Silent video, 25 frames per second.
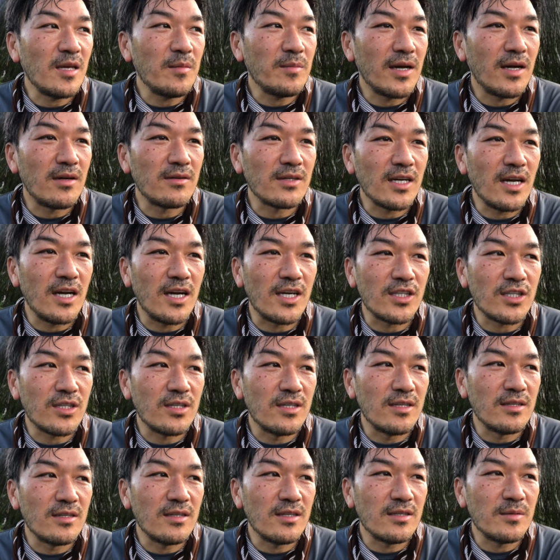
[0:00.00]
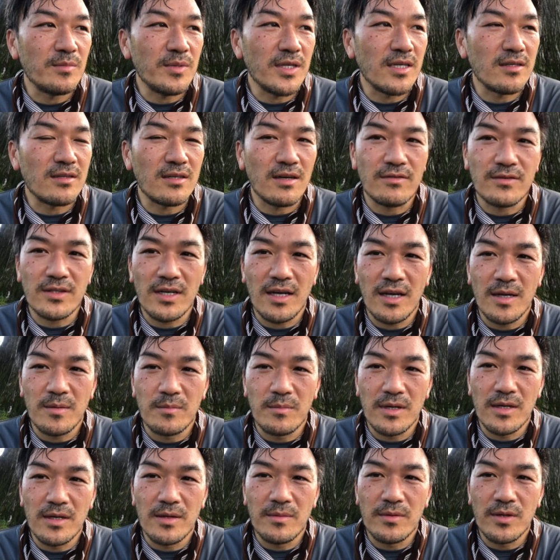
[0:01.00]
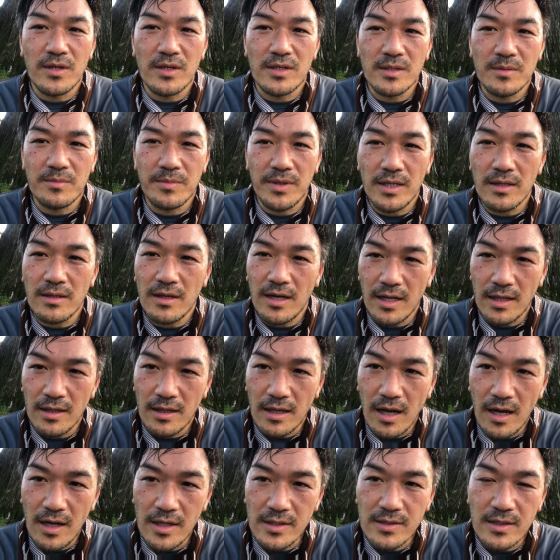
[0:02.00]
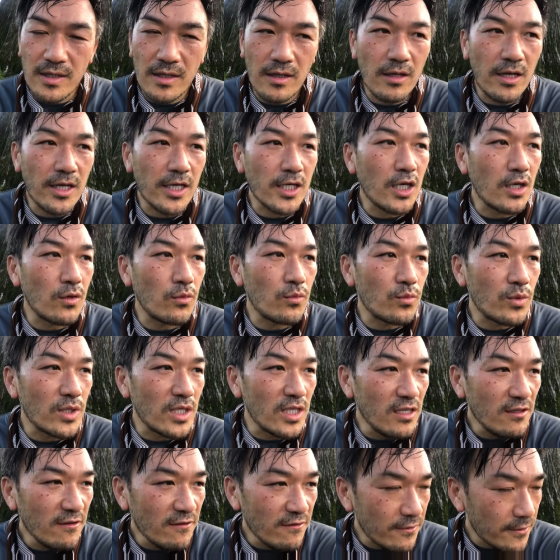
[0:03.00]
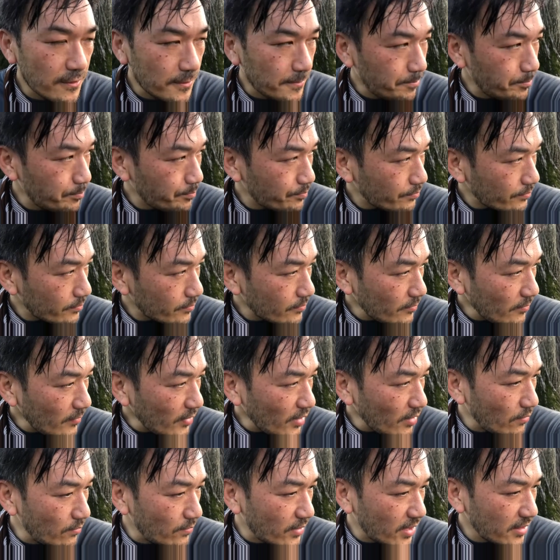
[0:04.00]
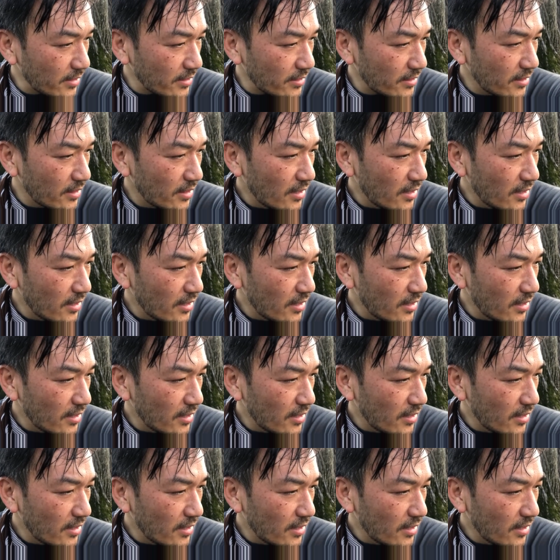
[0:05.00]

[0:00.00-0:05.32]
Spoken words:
about, gosh, this has been a tough time. There's been a lot of loss and a lot of grief, right?